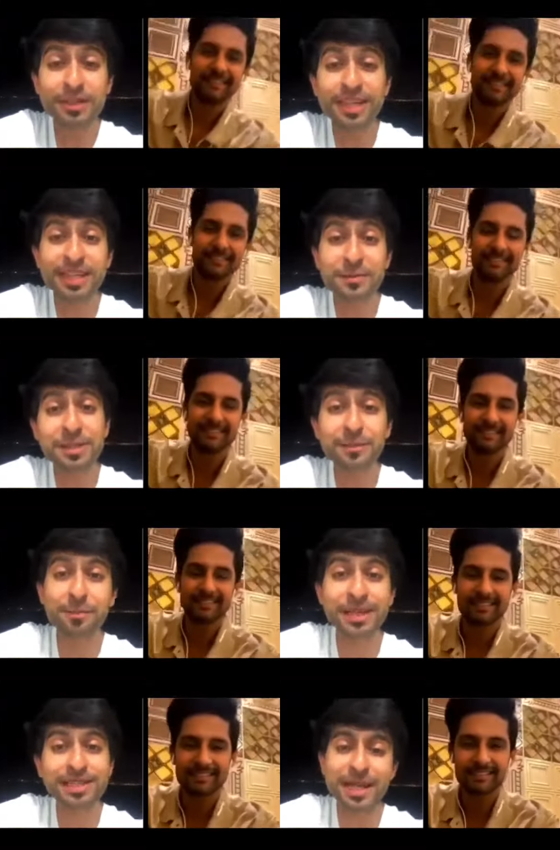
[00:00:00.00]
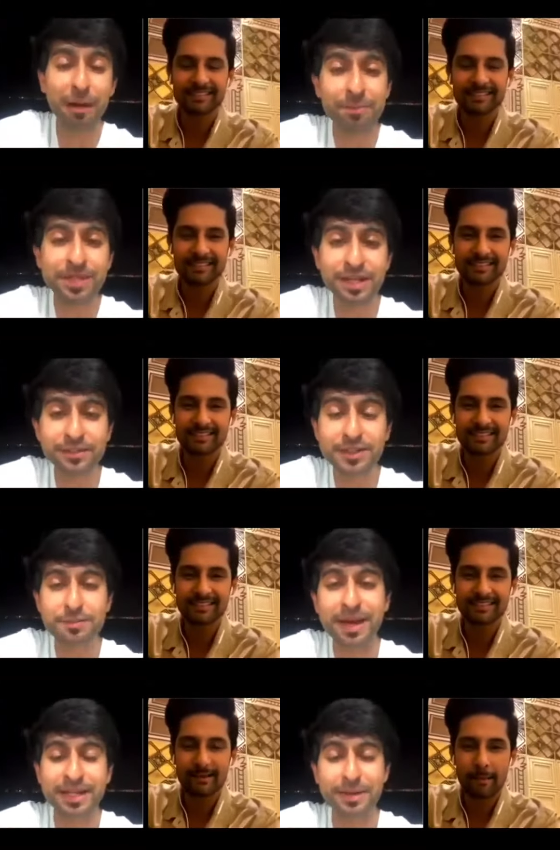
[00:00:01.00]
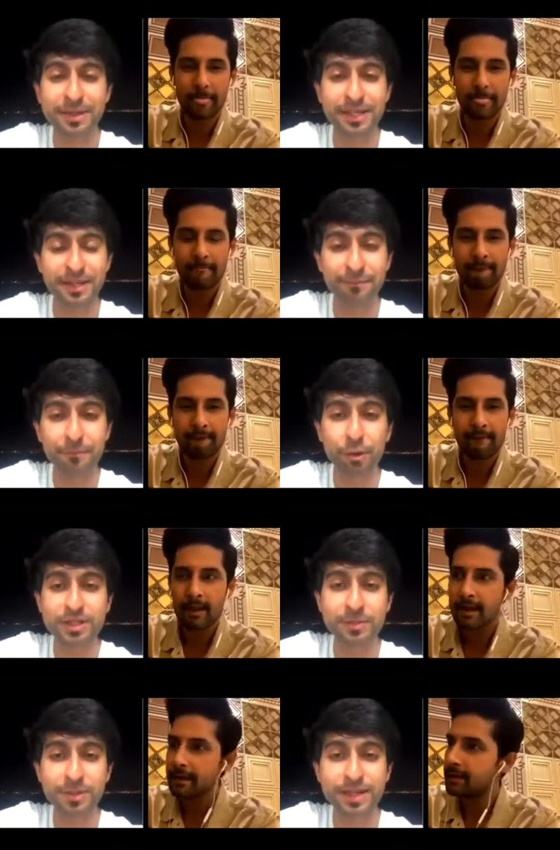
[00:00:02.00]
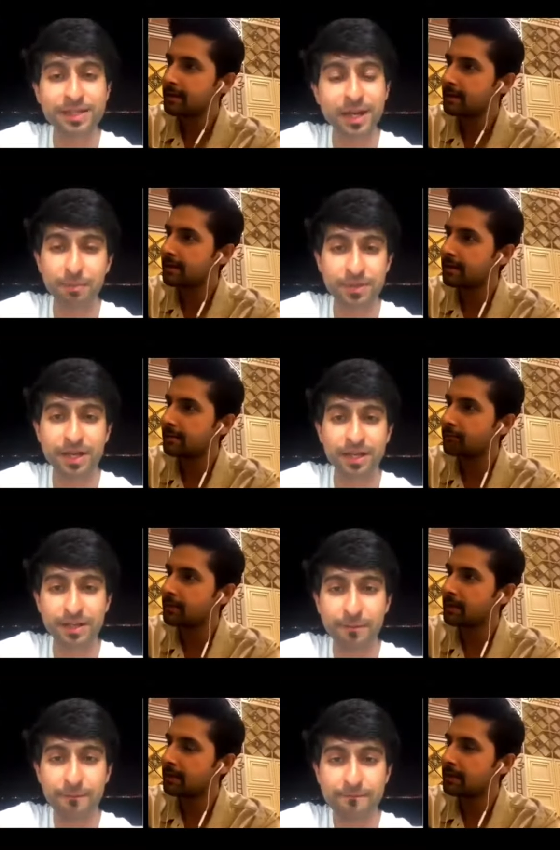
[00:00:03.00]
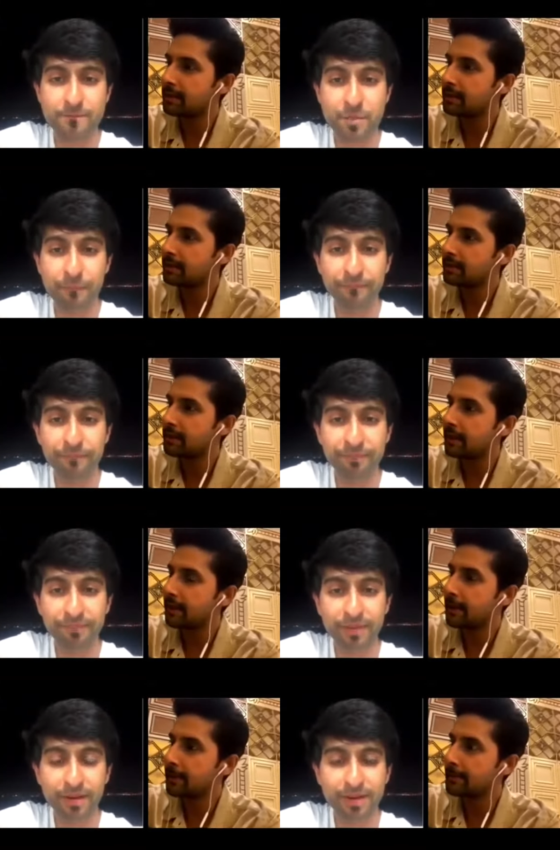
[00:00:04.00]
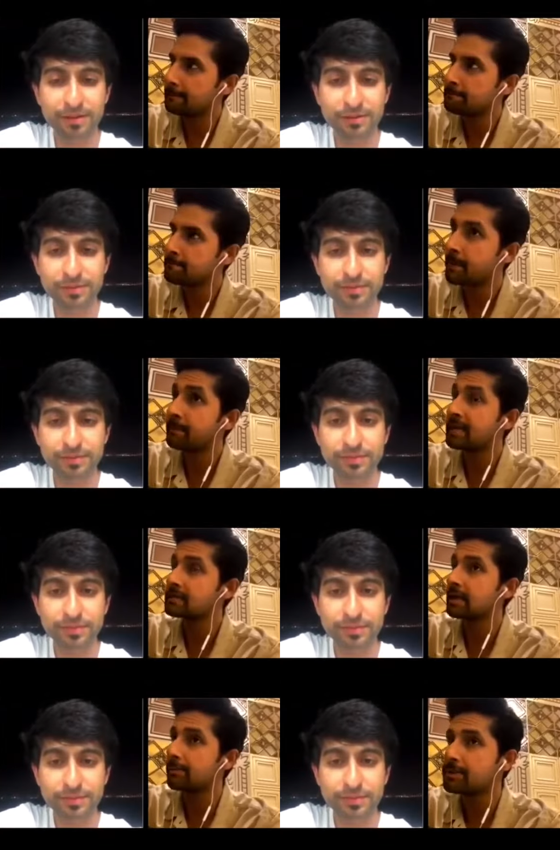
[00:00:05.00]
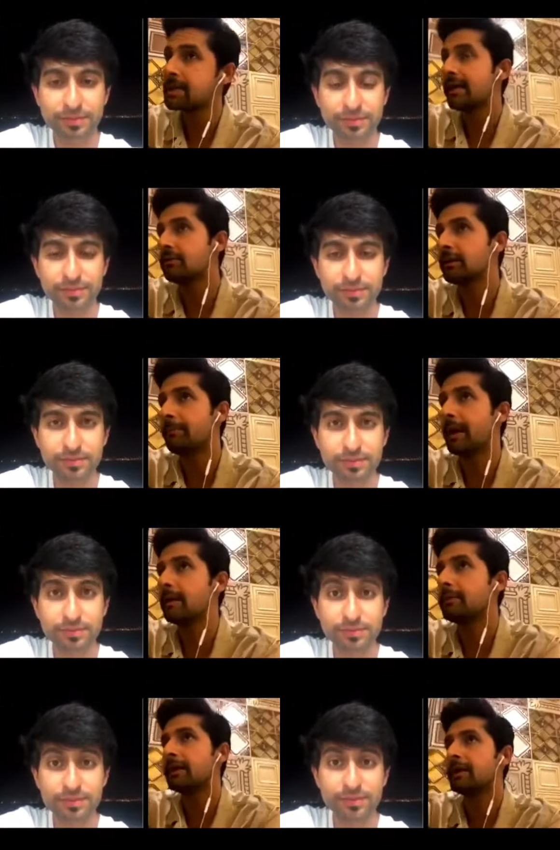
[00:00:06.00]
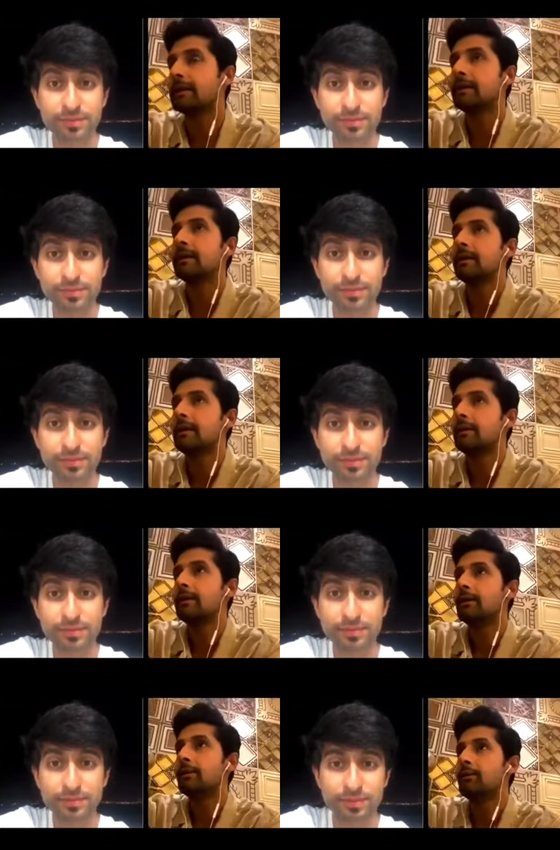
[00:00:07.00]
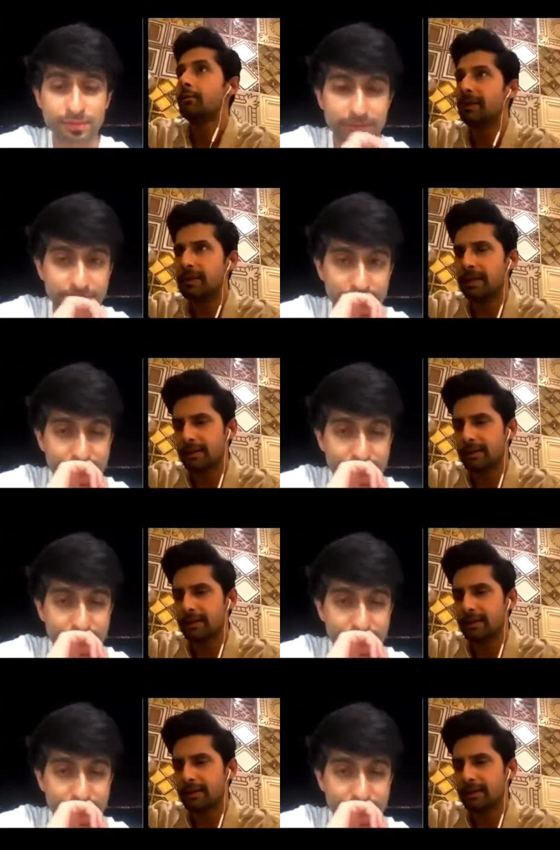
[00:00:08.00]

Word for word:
Speaker 1: do you think has been the biggest upside of this pandemic here? What's the
Speaker 2: biggest upside? The biggest upside of the pandemic would be